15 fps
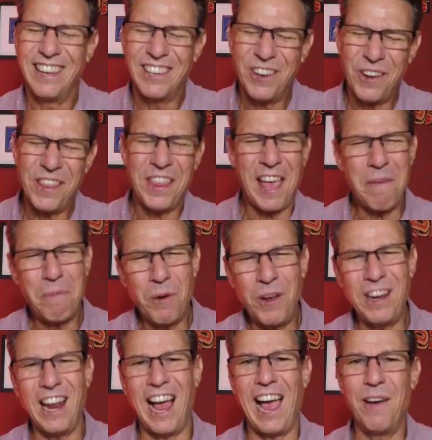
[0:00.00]
So at that
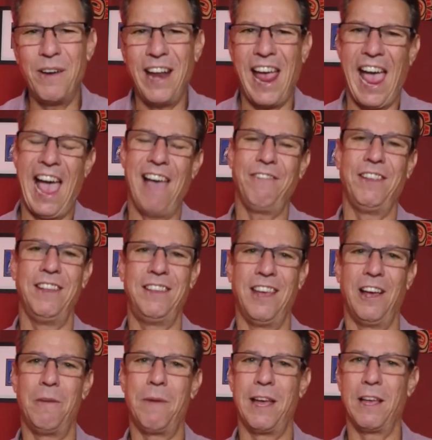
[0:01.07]
point, I would have to
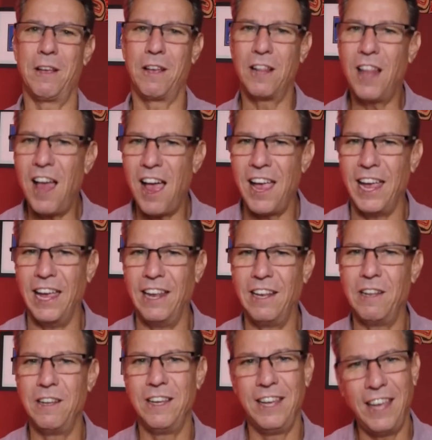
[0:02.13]
tell my client,
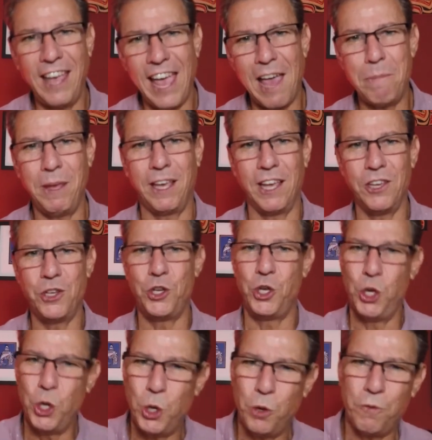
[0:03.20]
yeah, because
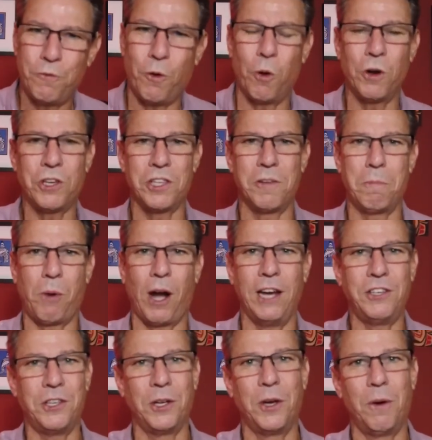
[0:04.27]
you forced the
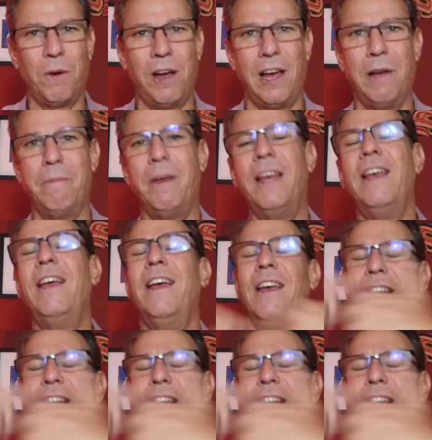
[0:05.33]
price to go up,